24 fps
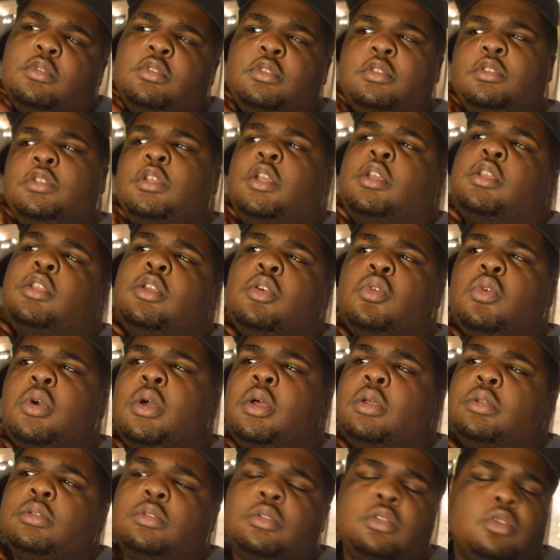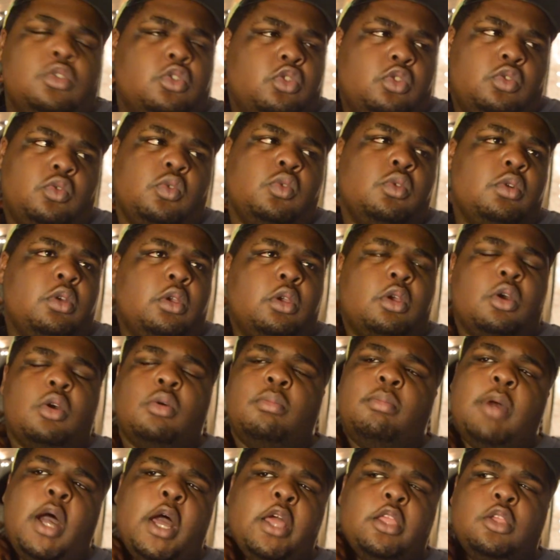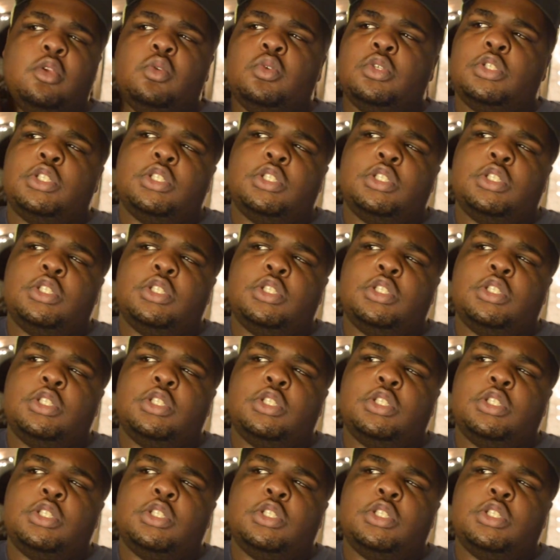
take your ass to the store and go buy you a